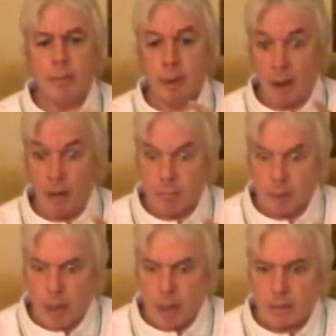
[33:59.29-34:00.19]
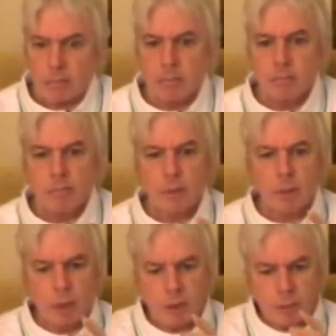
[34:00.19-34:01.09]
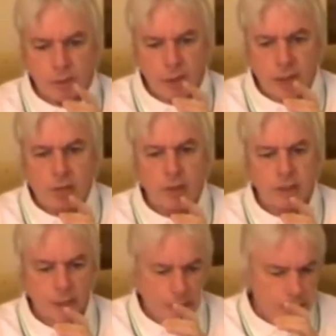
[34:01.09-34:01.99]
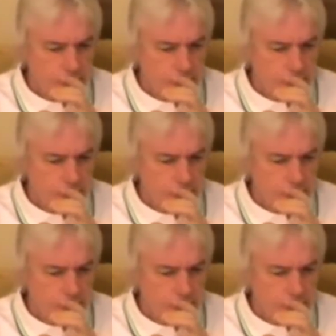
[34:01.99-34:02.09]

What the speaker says: at my own blood, which was increasingly,